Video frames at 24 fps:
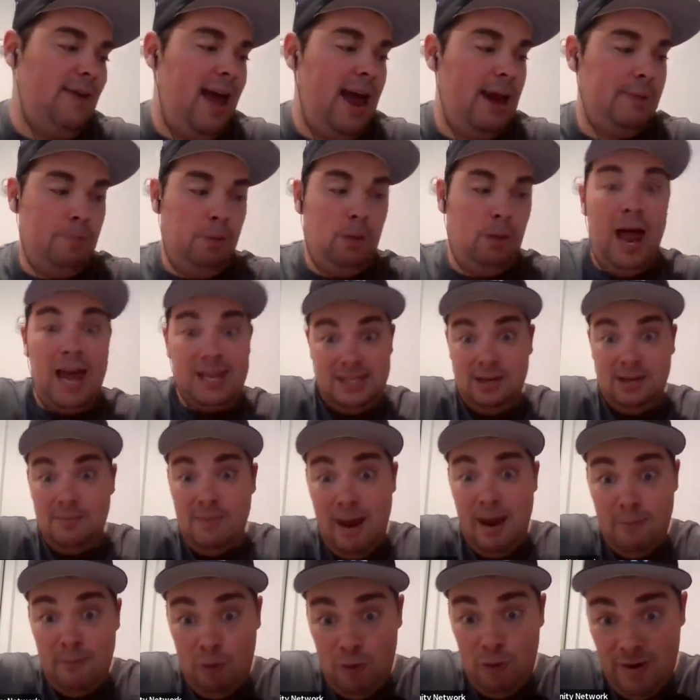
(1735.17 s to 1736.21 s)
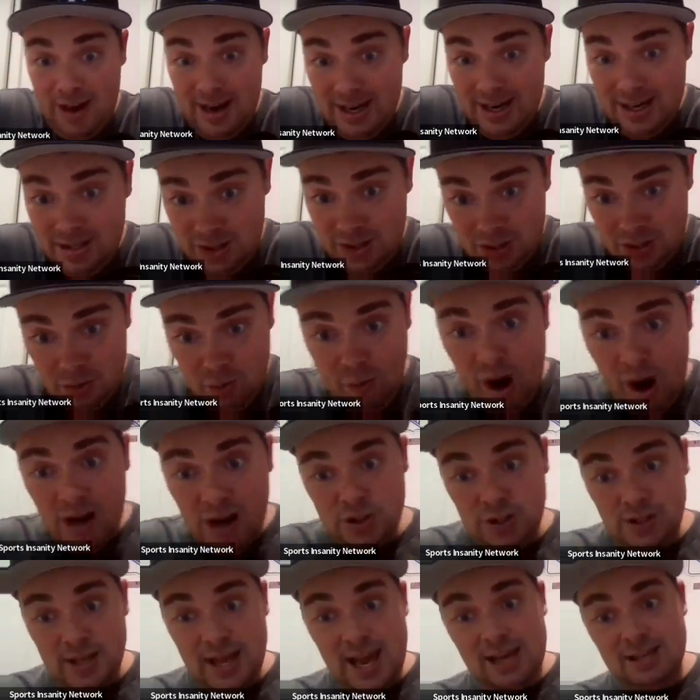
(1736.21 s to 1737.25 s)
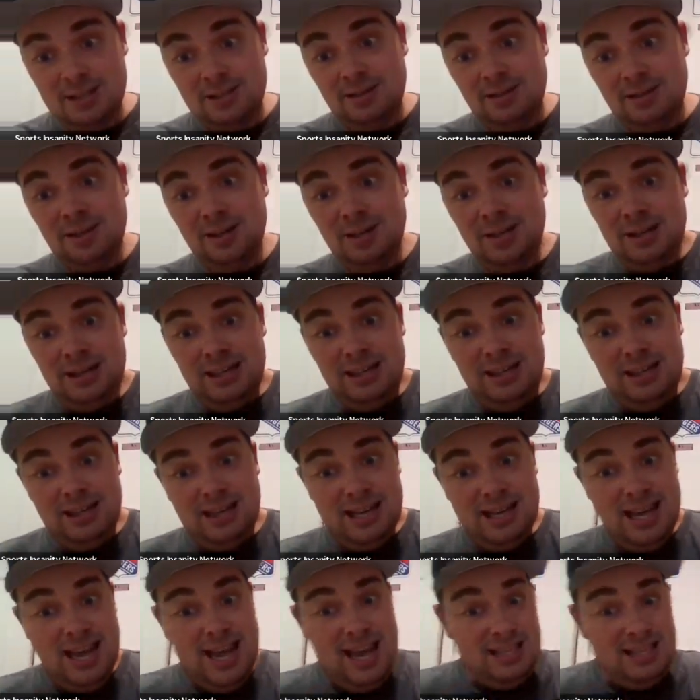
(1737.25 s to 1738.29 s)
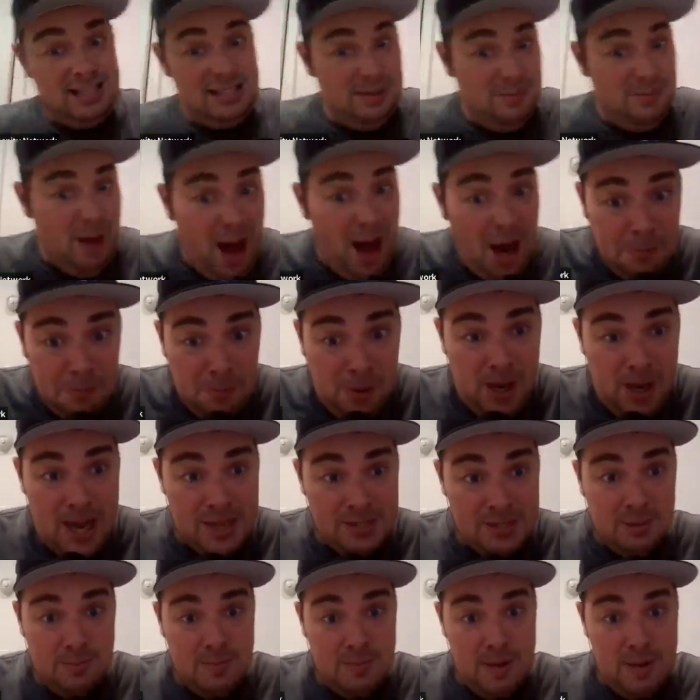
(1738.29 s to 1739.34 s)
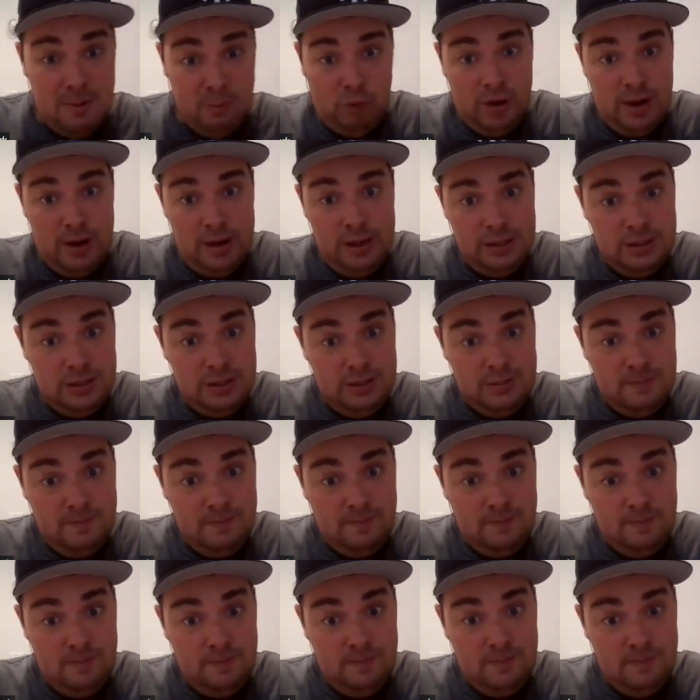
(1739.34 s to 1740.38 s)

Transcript: had pleasant memories watching that and some unpleasant memories.